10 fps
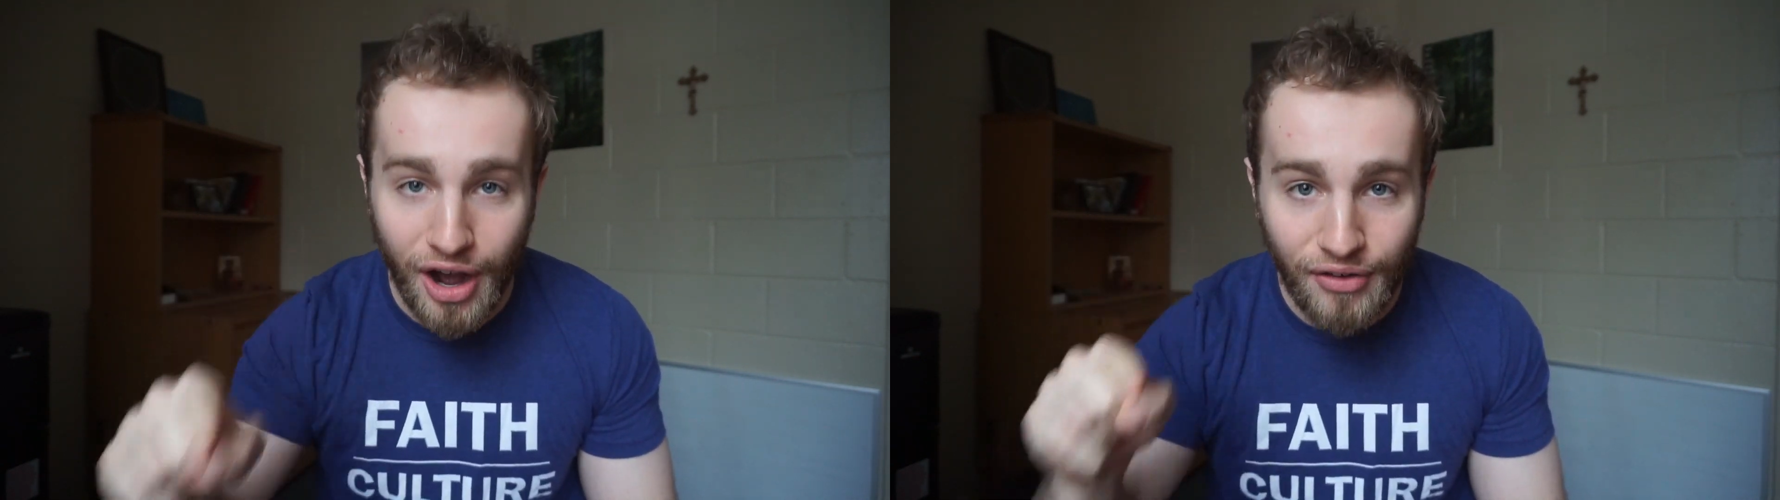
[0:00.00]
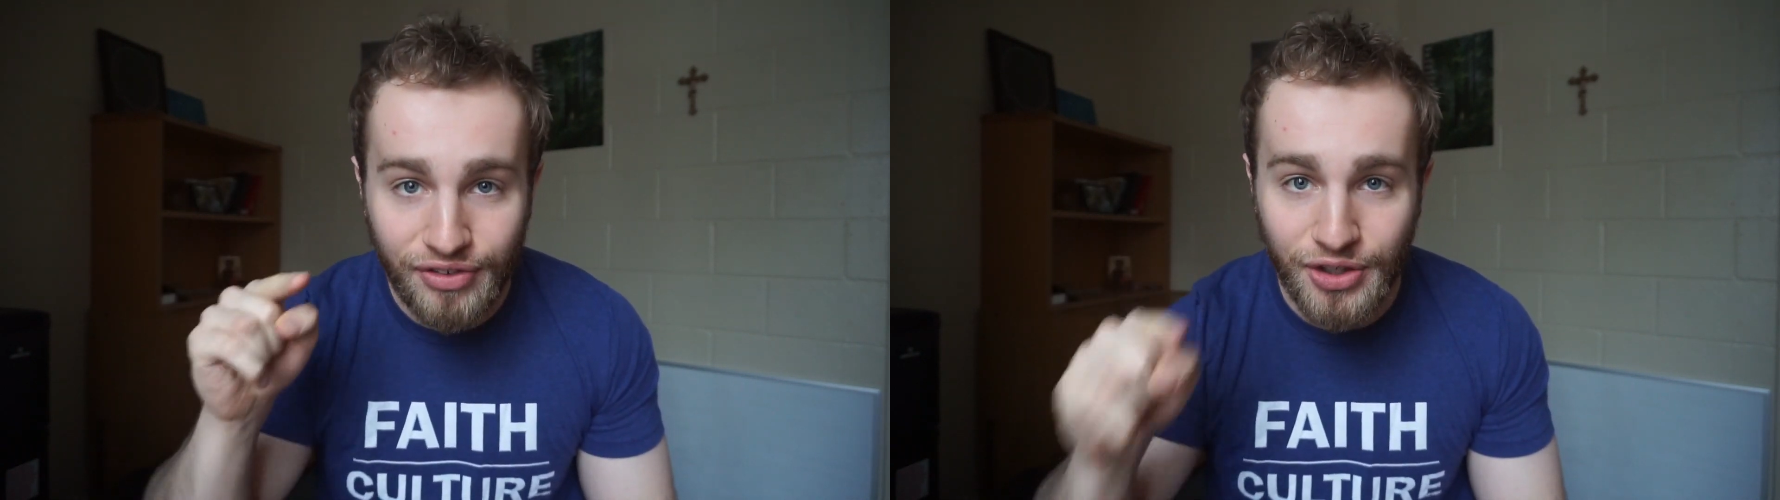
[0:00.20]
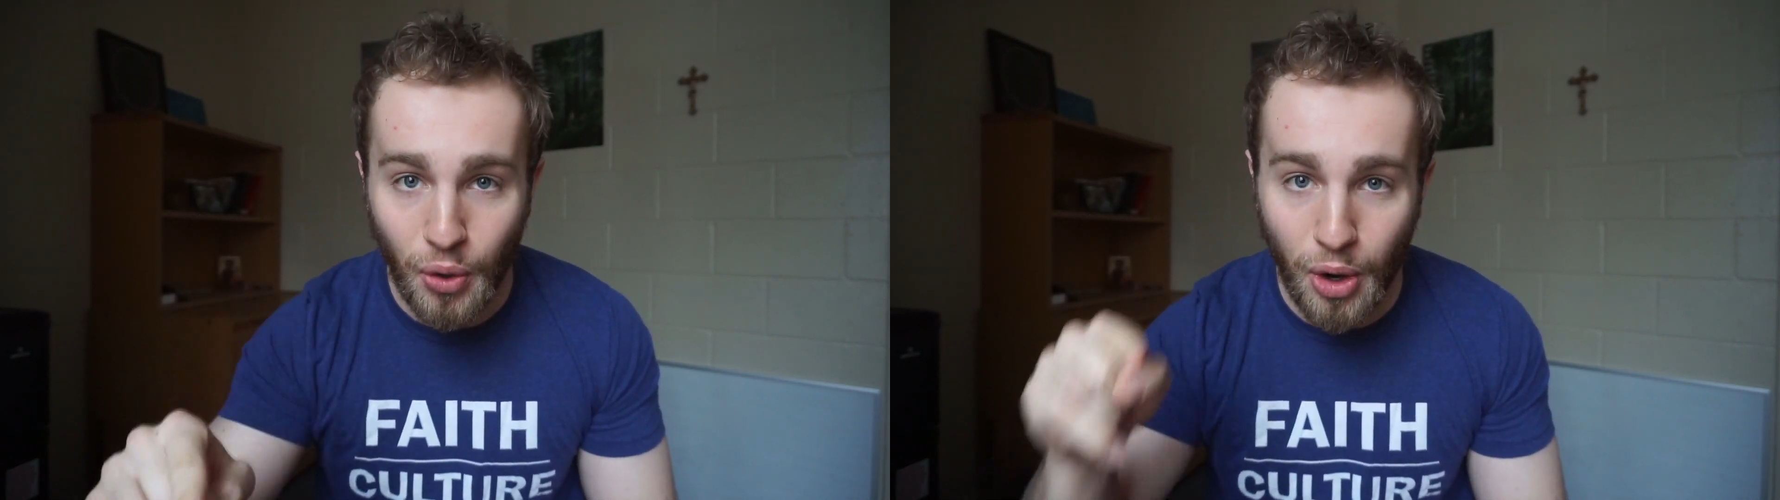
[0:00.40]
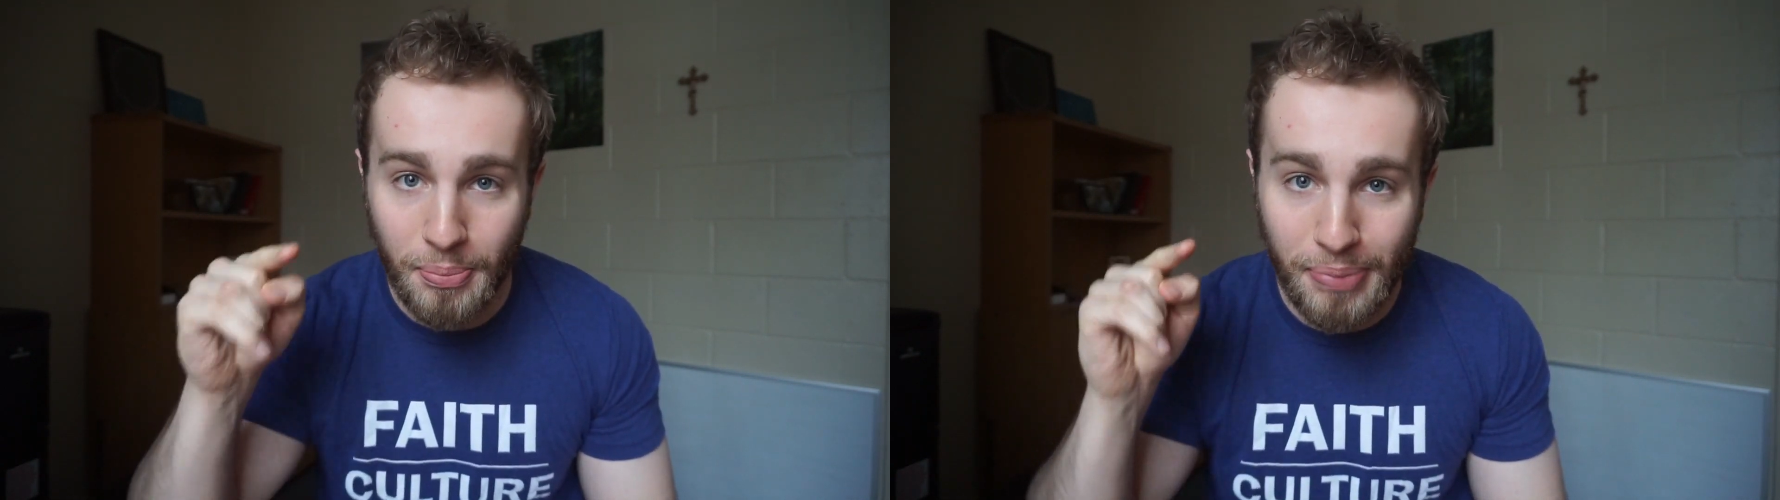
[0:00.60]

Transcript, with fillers: of your